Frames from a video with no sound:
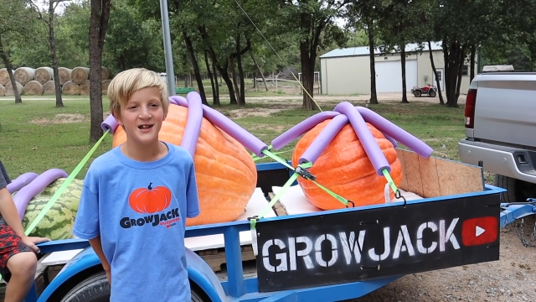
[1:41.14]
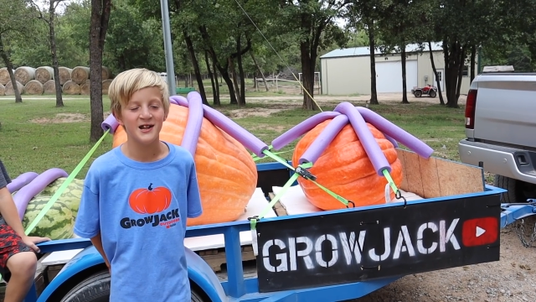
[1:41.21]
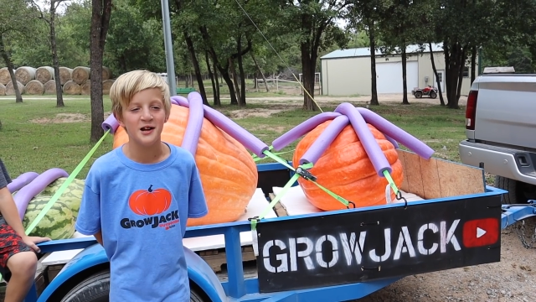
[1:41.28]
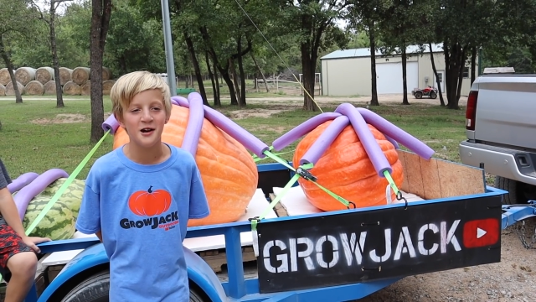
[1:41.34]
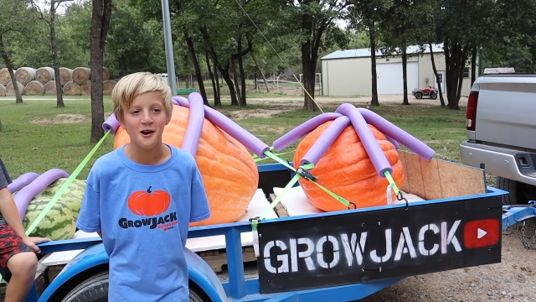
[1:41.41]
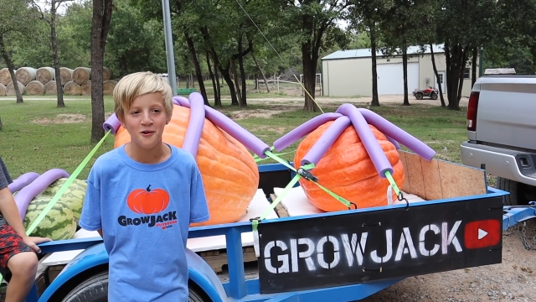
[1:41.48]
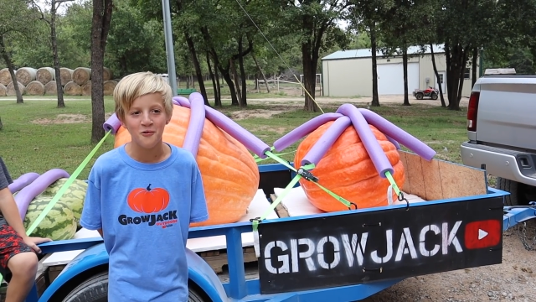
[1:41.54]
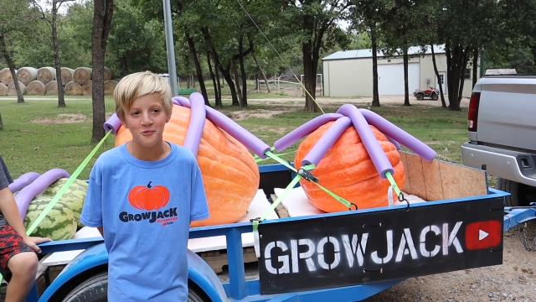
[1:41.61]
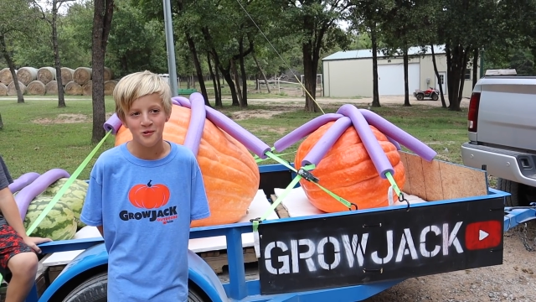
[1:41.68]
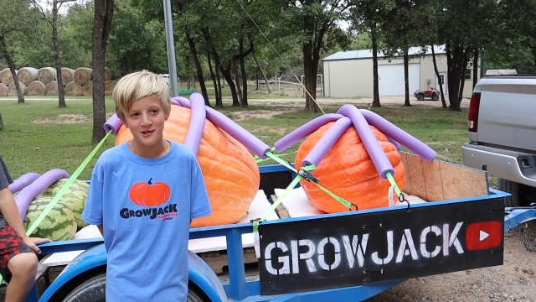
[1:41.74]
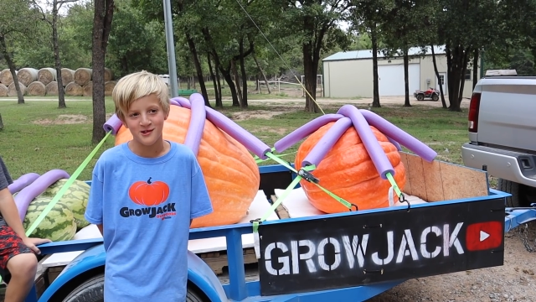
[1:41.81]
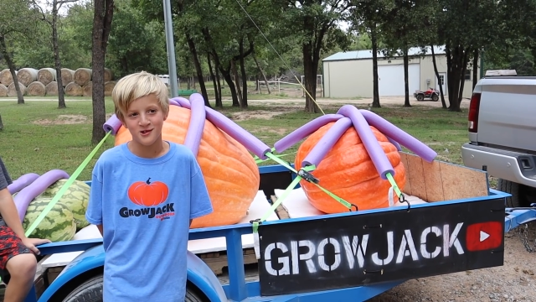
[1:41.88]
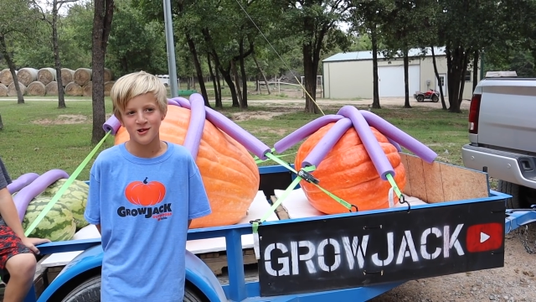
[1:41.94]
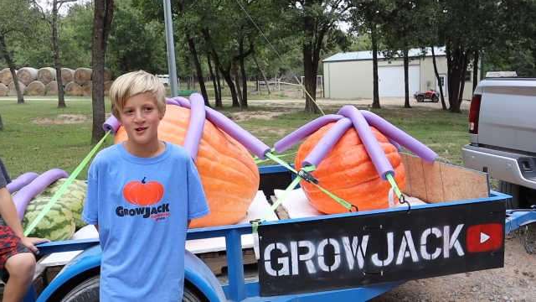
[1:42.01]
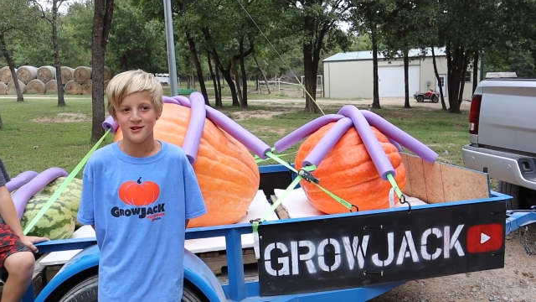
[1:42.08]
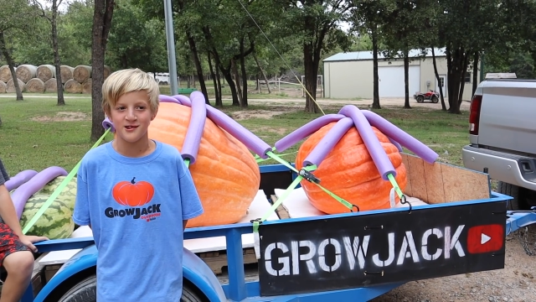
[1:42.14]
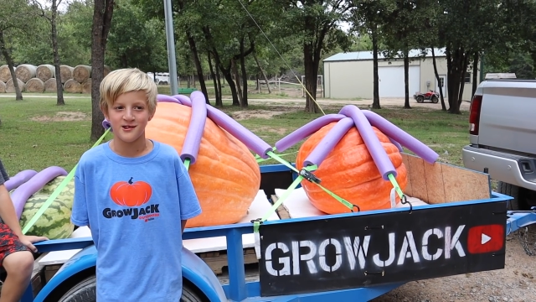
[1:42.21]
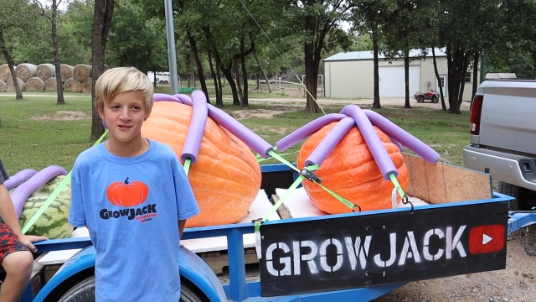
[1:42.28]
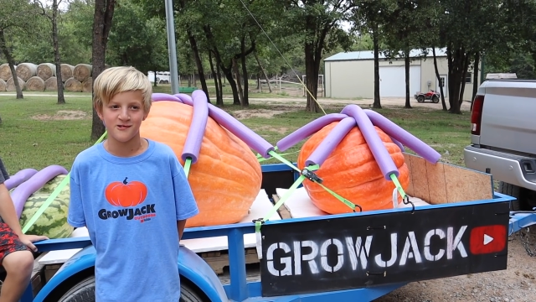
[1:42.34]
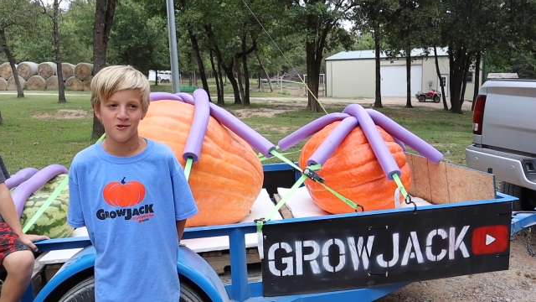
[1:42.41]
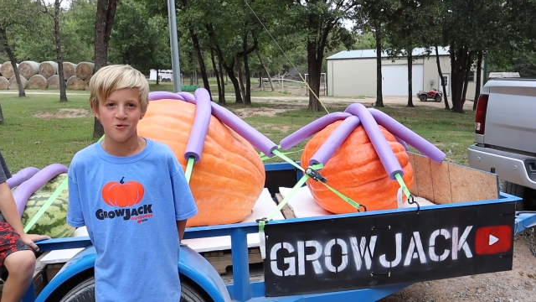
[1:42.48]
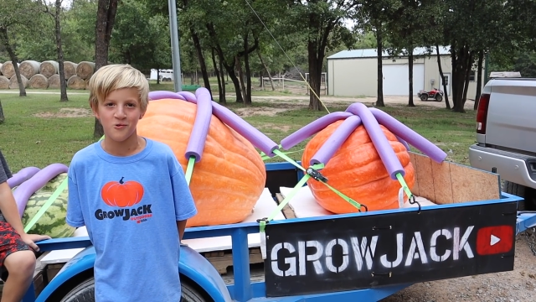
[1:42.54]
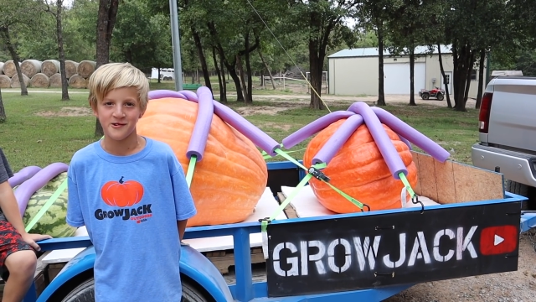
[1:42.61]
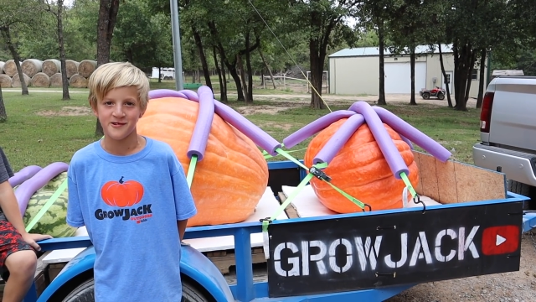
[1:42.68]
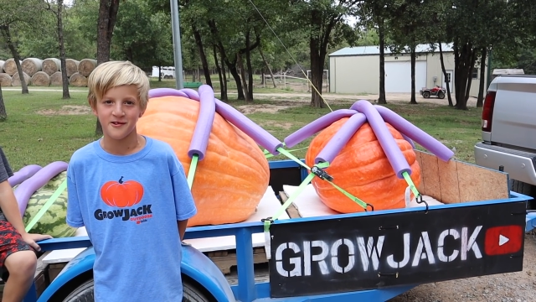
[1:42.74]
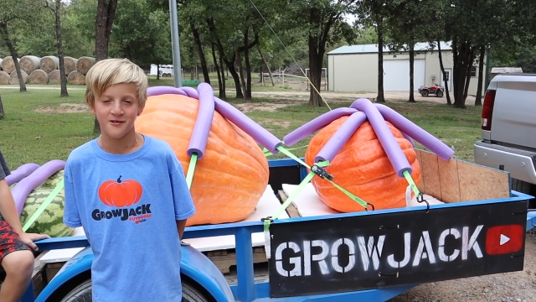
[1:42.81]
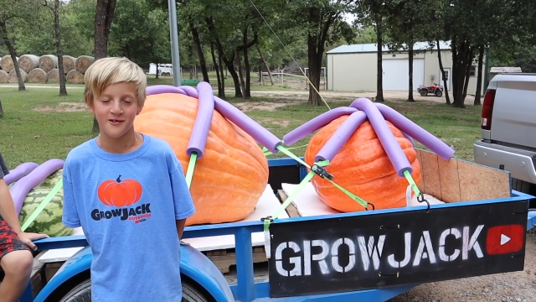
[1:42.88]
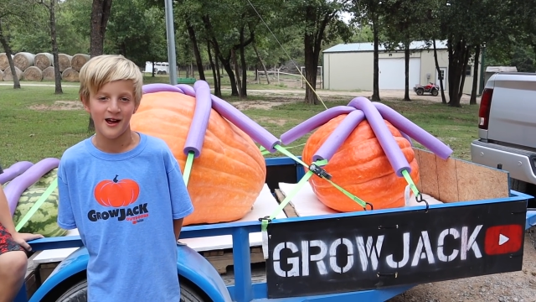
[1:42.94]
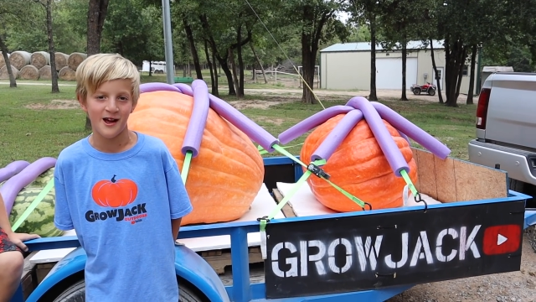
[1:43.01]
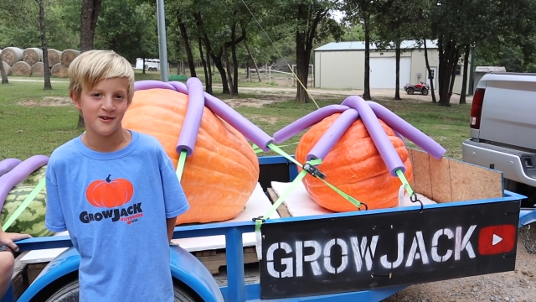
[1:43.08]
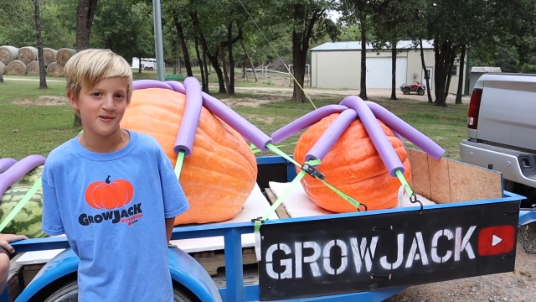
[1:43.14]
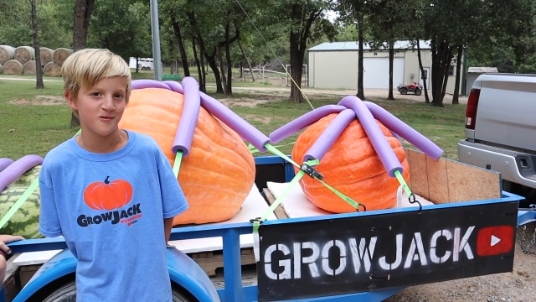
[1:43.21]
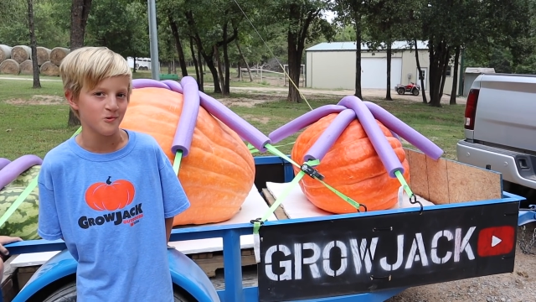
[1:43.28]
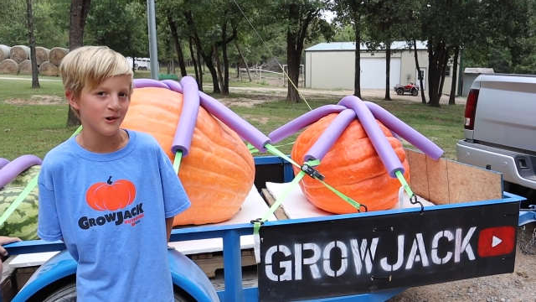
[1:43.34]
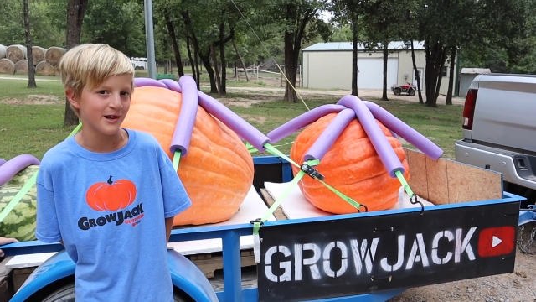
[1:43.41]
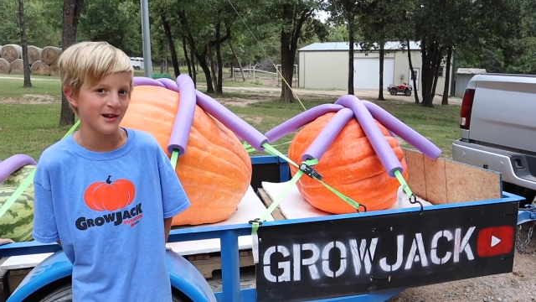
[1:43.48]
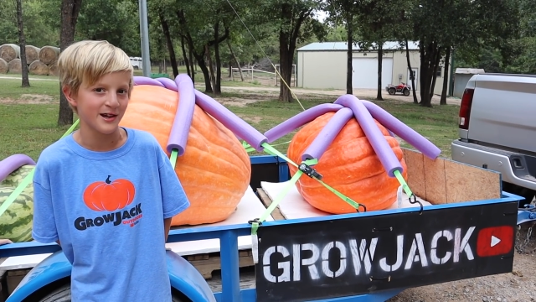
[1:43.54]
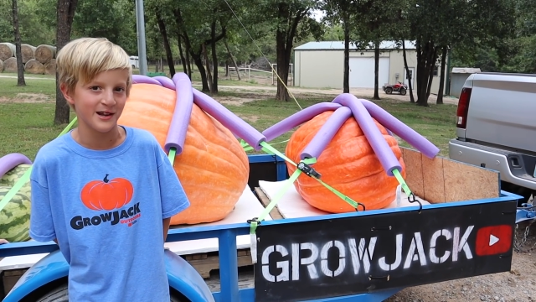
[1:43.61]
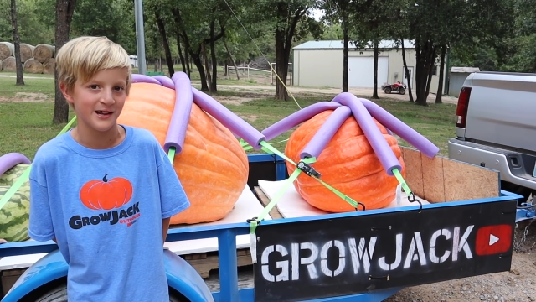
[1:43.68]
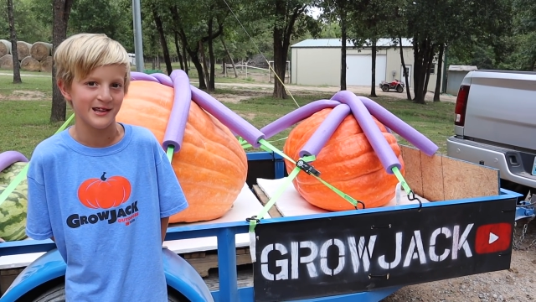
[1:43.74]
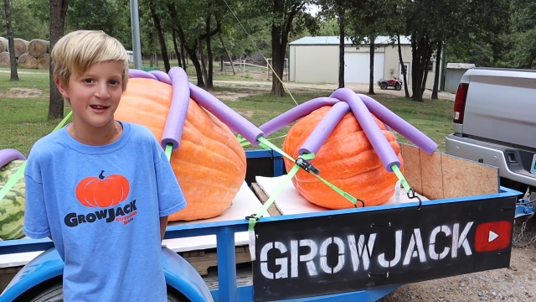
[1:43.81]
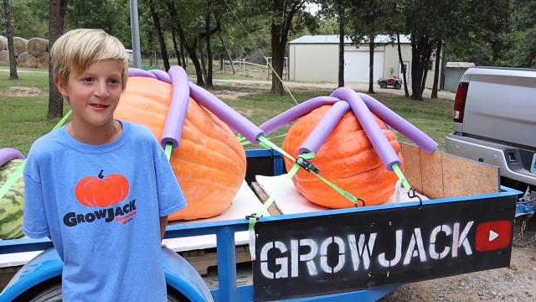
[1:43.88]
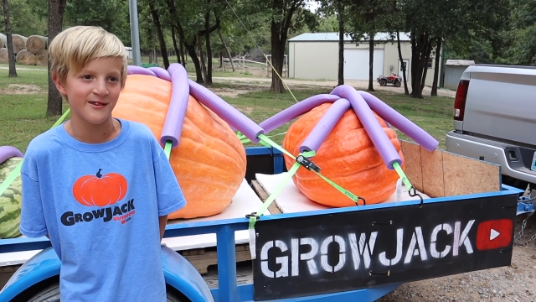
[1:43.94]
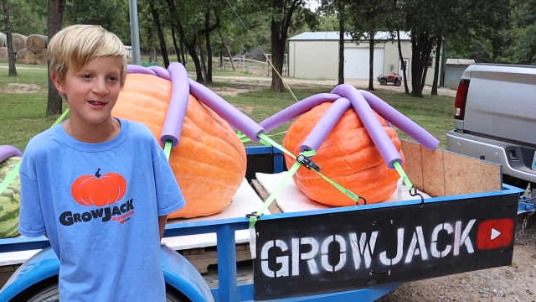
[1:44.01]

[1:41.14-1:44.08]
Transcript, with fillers: Yeah, we took it to Tulsa last weekend,